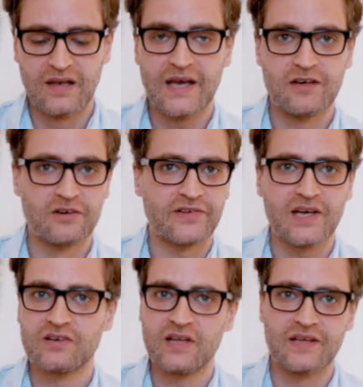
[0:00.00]
the later
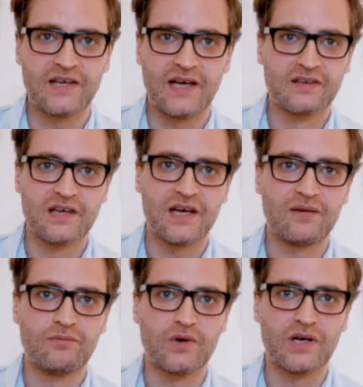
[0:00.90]
stage, like the end
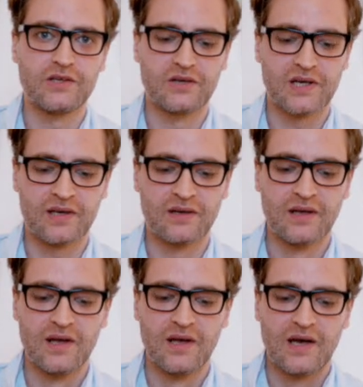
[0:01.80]
game, where you can
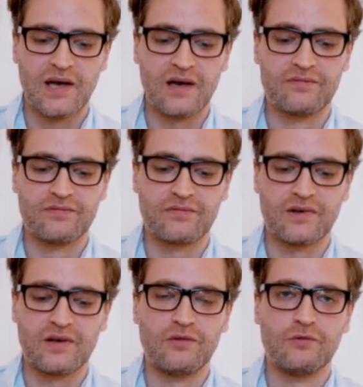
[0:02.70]
have
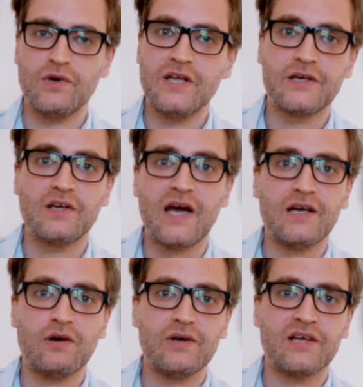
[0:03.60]
really good
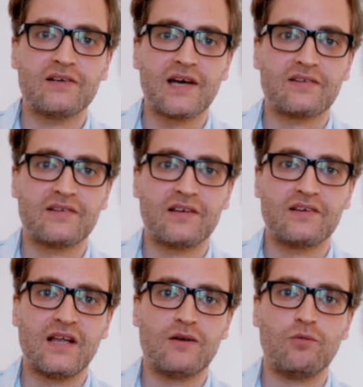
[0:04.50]
AoE attacks that
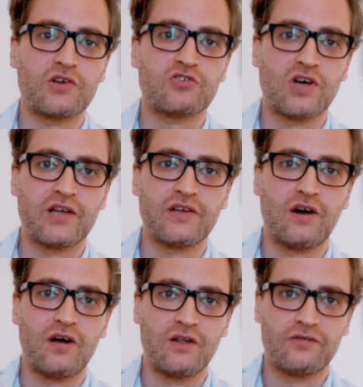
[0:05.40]
like one-shot
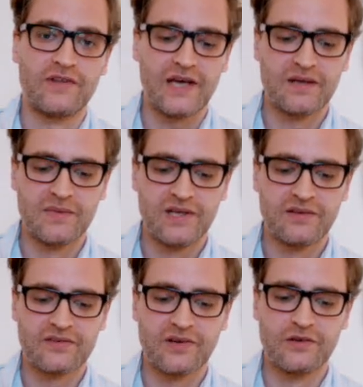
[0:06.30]
all of the
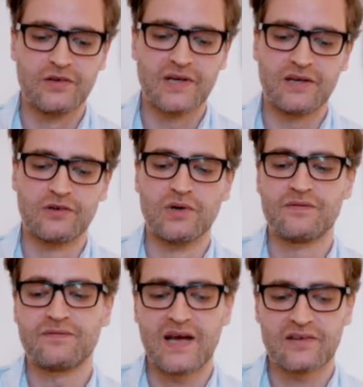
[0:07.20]
enemies, so you can do it
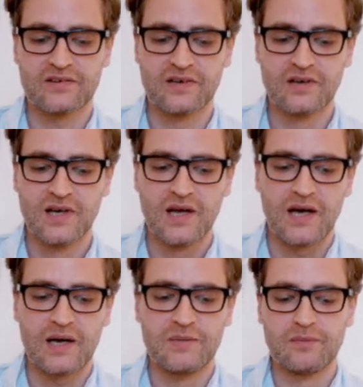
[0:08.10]
faster.
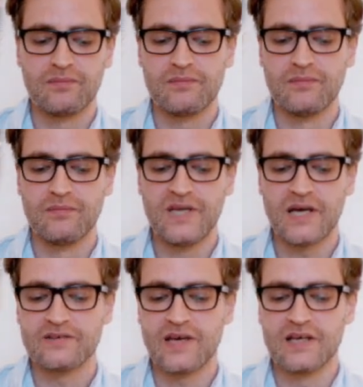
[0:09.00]
I mean,
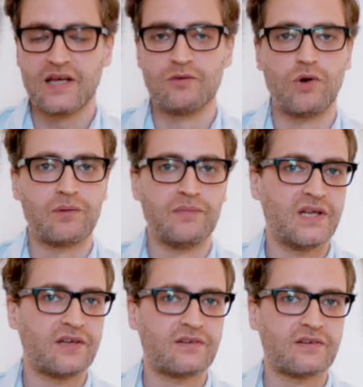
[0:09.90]
I take like 1
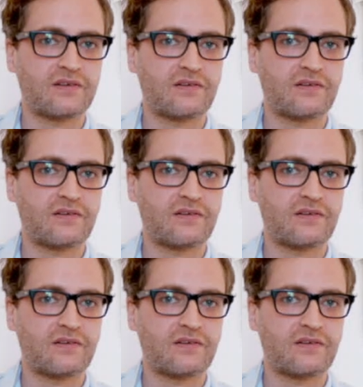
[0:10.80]
minute